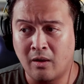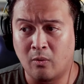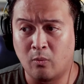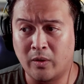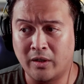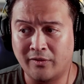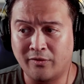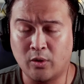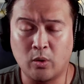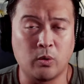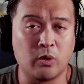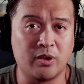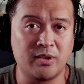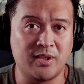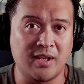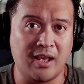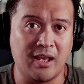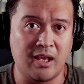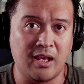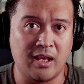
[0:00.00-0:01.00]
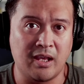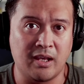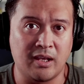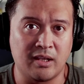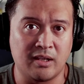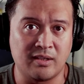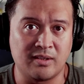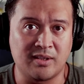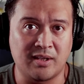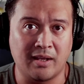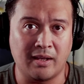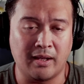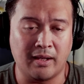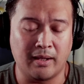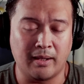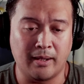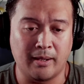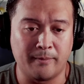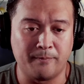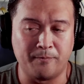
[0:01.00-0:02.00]
One, of course, is
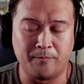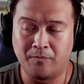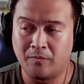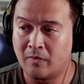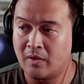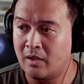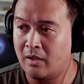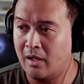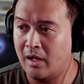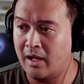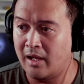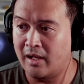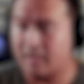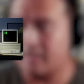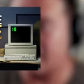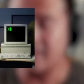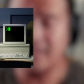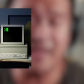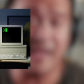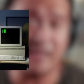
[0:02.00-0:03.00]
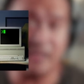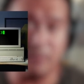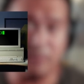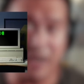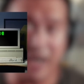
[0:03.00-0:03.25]
um, uh, The Stanley